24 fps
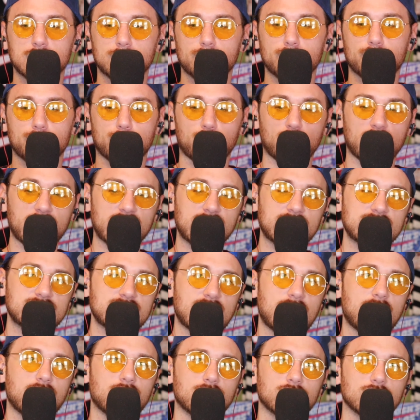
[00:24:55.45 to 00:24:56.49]
break
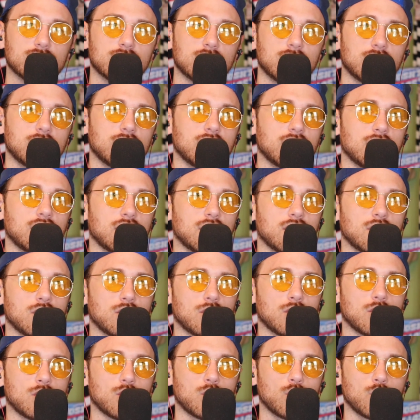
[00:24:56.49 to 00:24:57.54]
down
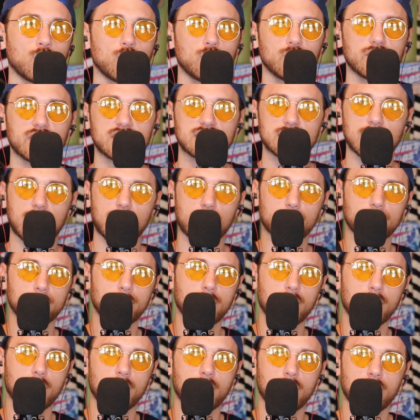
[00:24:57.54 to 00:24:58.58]
who the top
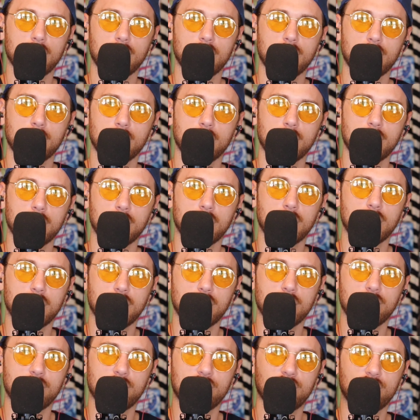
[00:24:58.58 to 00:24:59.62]

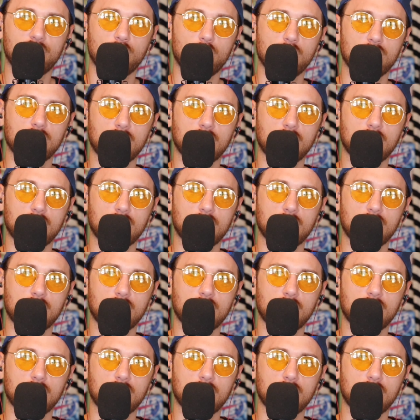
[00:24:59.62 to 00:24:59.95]
4